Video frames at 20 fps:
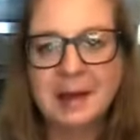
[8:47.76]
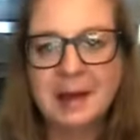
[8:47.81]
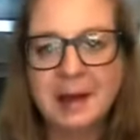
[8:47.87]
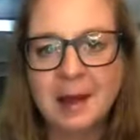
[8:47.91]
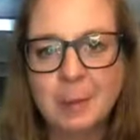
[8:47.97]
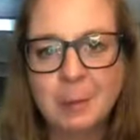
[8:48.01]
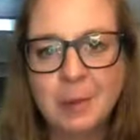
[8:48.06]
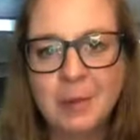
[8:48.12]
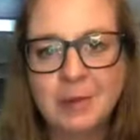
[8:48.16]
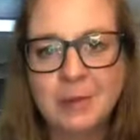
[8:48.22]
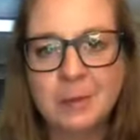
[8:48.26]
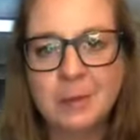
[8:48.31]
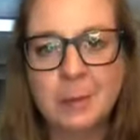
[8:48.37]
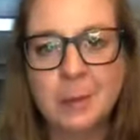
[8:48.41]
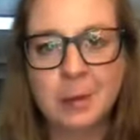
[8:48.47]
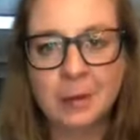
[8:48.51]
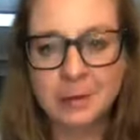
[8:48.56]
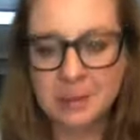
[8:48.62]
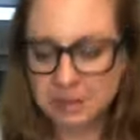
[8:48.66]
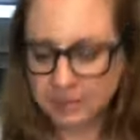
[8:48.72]
put the
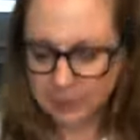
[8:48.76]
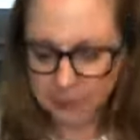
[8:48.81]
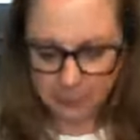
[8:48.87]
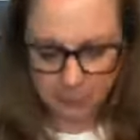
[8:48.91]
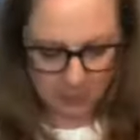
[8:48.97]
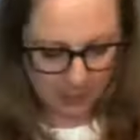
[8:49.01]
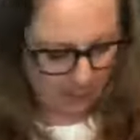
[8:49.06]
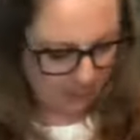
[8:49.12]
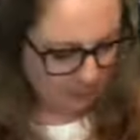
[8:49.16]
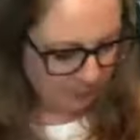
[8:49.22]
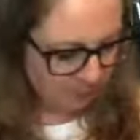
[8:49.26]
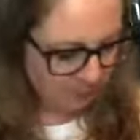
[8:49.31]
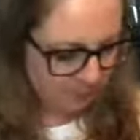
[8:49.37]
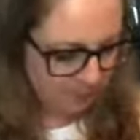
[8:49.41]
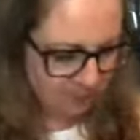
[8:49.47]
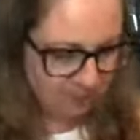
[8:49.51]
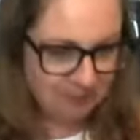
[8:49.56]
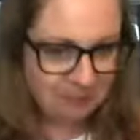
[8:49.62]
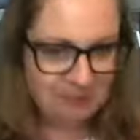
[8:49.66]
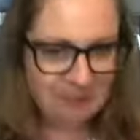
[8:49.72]
wrong spoon away.
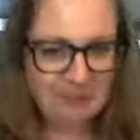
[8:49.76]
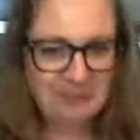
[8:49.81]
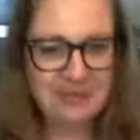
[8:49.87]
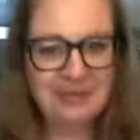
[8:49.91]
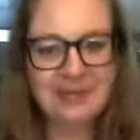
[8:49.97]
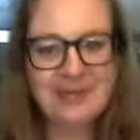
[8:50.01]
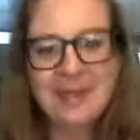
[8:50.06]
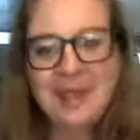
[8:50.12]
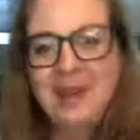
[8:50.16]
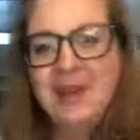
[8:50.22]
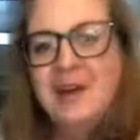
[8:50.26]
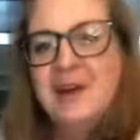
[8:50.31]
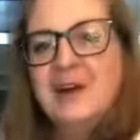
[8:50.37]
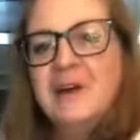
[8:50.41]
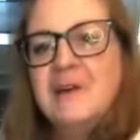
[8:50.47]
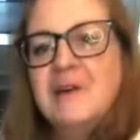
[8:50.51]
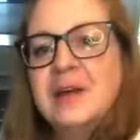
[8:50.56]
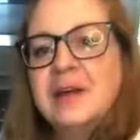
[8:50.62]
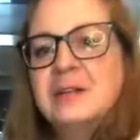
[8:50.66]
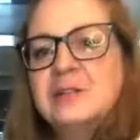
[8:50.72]
All
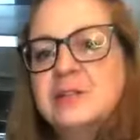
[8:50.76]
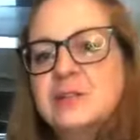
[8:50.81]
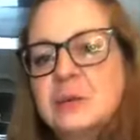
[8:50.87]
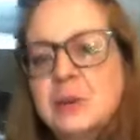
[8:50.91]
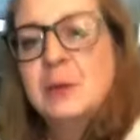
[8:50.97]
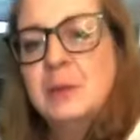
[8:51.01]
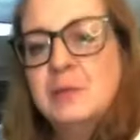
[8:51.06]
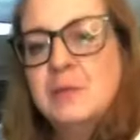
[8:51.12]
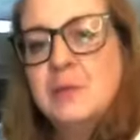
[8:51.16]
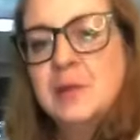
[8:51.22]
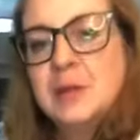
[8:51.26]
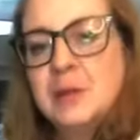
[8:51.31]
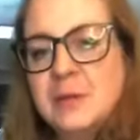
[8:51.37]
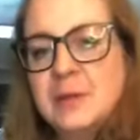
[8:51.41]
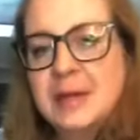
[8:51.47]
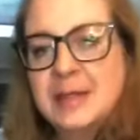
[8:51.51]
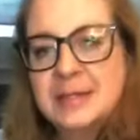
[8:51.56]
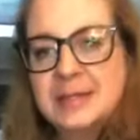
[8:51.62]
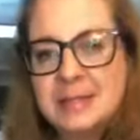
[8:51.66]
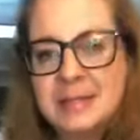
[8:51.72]
right, so hopefully you
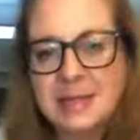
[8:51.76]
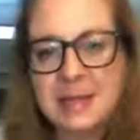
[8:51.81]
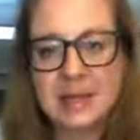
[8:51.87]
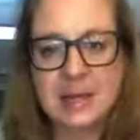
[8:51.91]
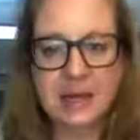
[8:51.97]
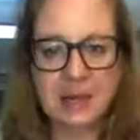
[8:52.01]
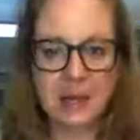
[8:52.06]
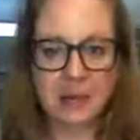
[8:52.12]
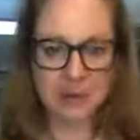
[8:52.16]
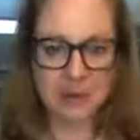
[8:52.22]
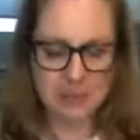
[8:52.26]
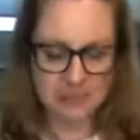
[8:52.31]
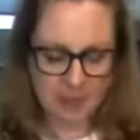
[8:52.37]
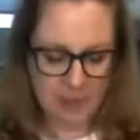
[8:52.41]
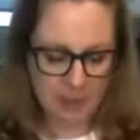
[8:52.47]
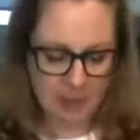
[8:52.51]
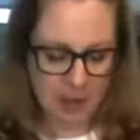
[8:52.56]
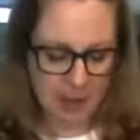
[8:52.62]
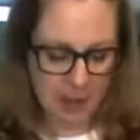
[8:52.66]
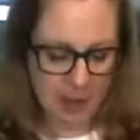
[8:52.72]
can see, here's my
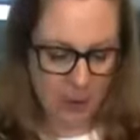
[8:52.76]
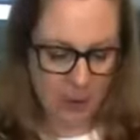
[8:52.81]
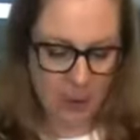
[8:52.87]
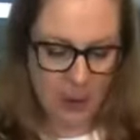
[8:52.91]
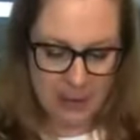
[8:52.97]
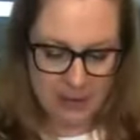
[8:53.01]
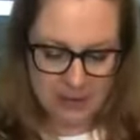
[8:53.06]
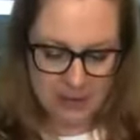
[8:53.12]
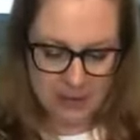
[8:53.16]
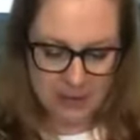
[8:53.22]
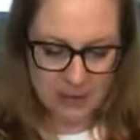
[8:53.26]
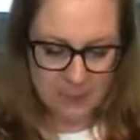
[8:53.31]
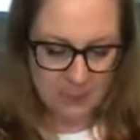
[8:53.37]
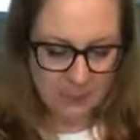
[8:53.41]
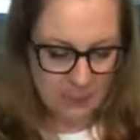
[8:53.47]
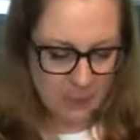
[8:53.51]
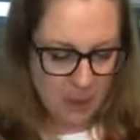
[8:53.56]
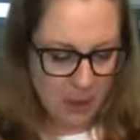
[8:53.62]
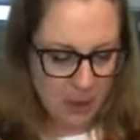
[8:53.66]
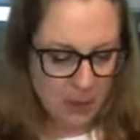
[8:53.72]
pie crust.
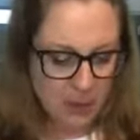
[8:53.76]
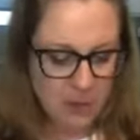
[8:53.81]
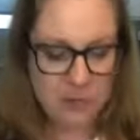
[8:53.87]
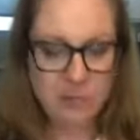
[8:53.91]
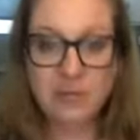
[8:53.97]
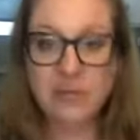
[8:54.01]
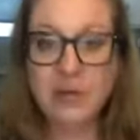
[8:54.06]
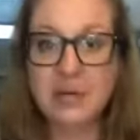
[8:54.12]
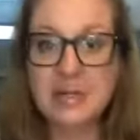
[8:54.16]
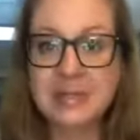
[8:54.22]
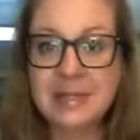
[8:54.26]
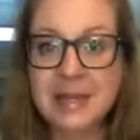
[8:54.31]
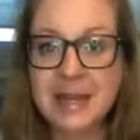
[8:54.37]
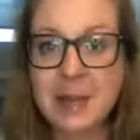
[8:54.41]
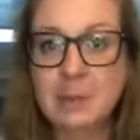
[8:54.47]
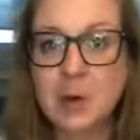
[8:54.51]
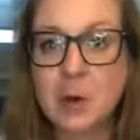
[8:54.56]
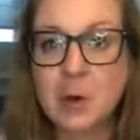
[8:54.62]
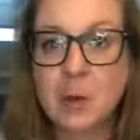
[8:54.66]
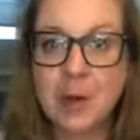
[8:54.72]
The first thing I'm
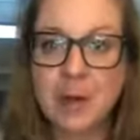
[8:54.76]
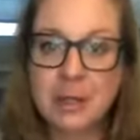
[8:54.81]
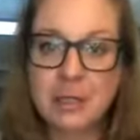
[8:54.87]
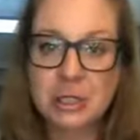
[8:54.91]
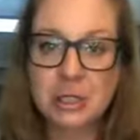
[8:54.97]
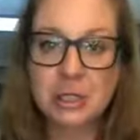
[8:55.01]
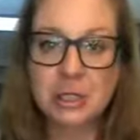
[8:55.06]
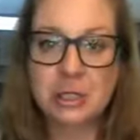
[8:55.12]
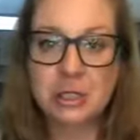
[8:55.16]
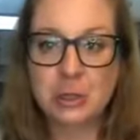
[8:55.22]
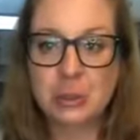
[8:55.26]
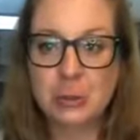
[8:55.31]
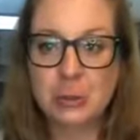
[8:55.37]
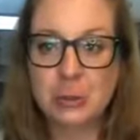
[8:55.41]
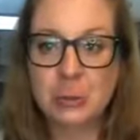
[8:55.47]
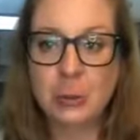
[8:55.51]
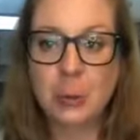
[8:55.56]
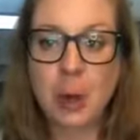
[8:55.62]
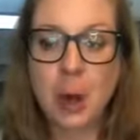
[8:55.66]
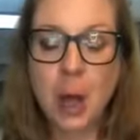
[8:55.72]
going to
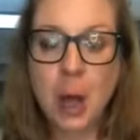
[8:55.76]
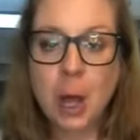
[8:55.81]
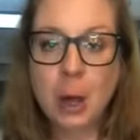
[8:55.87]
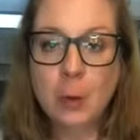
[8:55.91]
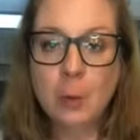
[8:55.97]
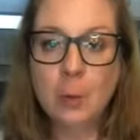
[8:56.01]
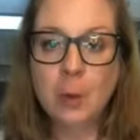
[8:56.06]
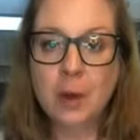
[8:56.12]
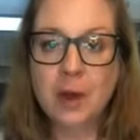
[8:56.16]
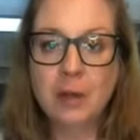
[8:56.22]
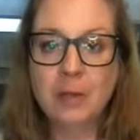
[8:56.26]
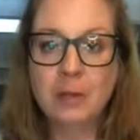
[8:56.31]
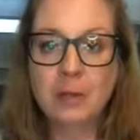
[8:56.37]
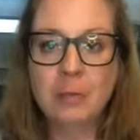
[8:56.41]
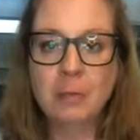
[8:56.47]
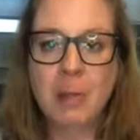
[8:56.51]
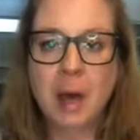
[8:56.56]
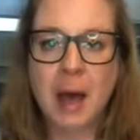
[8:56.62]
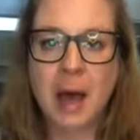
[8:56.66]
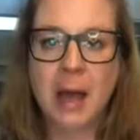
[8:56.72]
do with
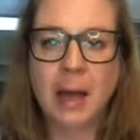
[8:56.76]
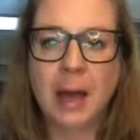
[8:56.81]
my